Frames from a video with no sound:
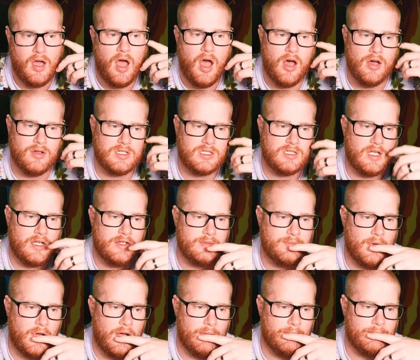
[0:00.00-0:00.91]
Oh, Sludge
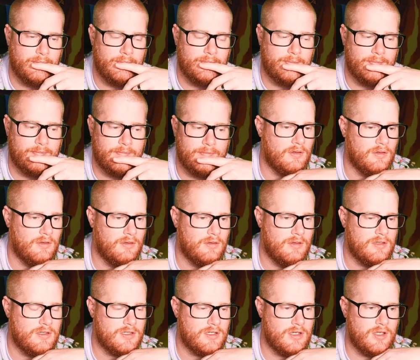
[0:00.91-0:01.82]
Bomb.
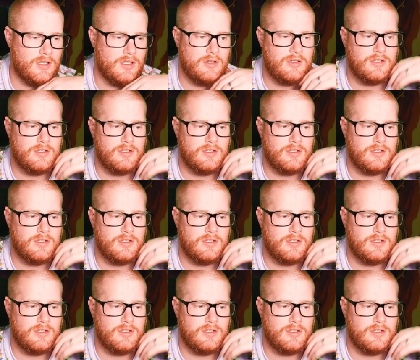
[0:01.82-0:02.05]
So you